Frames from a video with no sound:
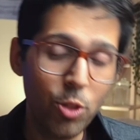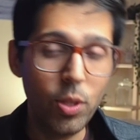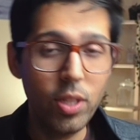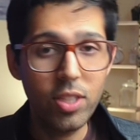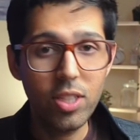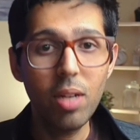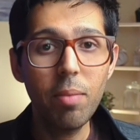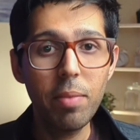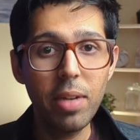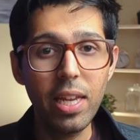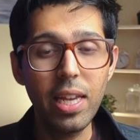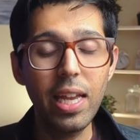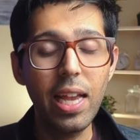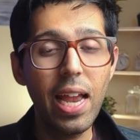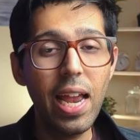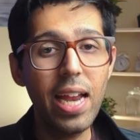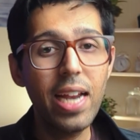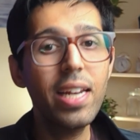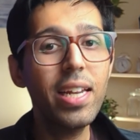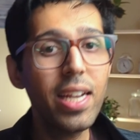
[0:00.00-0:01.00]
So in summary,
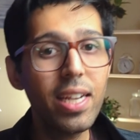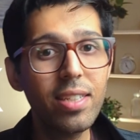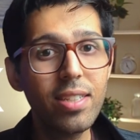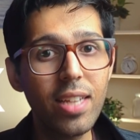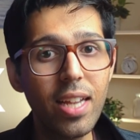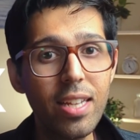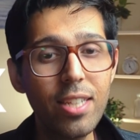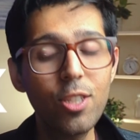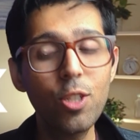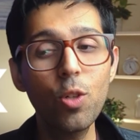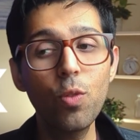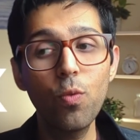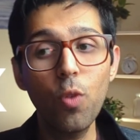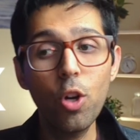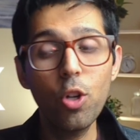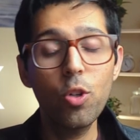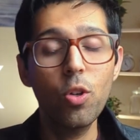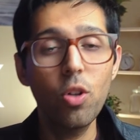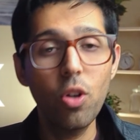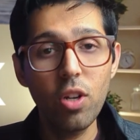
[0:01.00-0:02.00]
index tells you
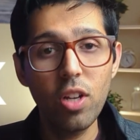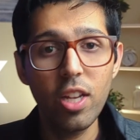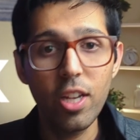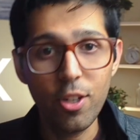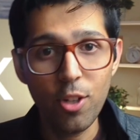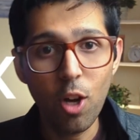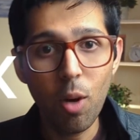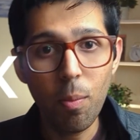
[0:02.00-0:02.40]
what to learn in a